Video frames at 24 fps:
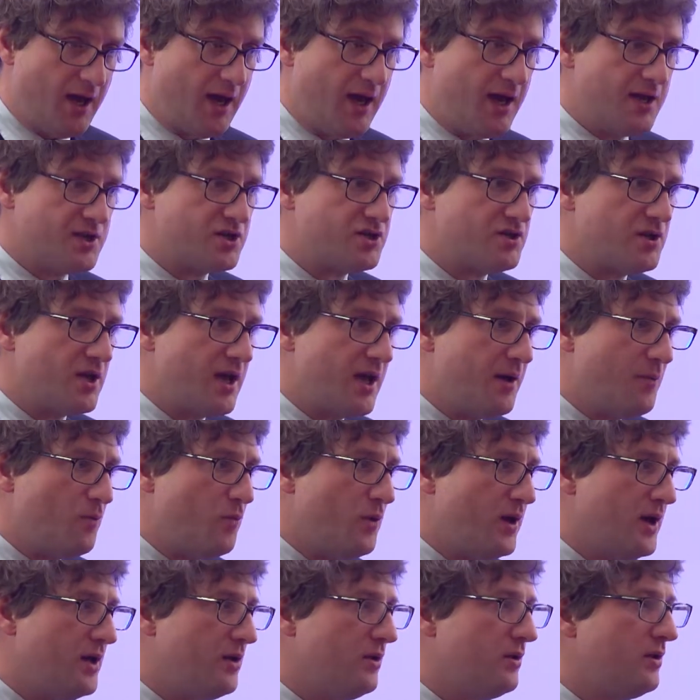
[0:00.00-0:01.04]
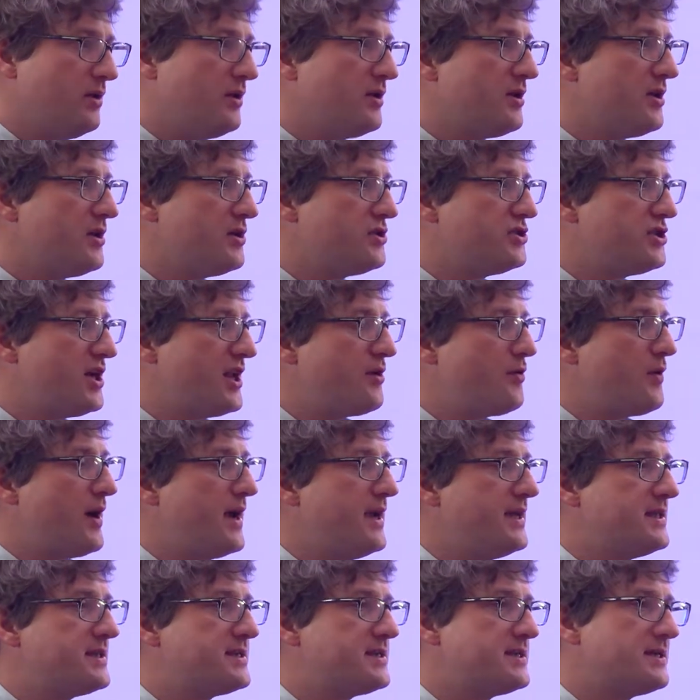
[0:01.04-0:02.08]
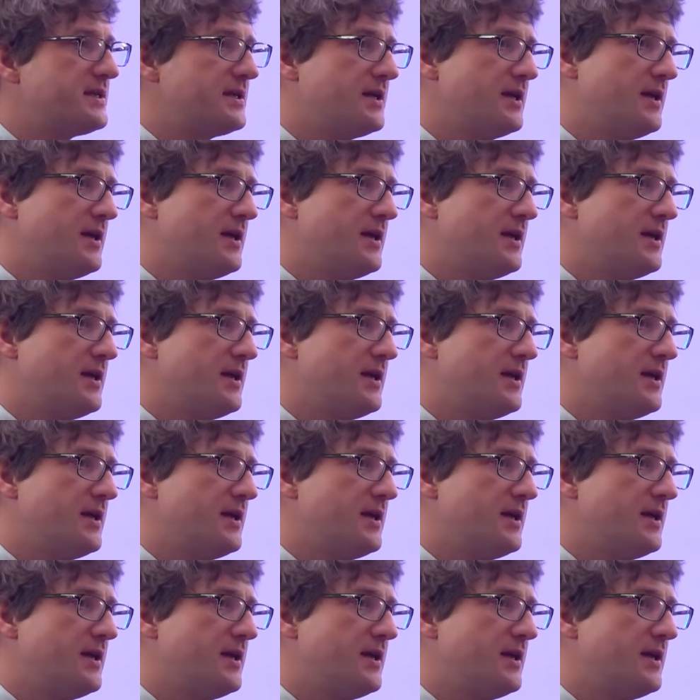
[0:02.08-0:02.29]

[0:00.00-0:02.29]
It will generate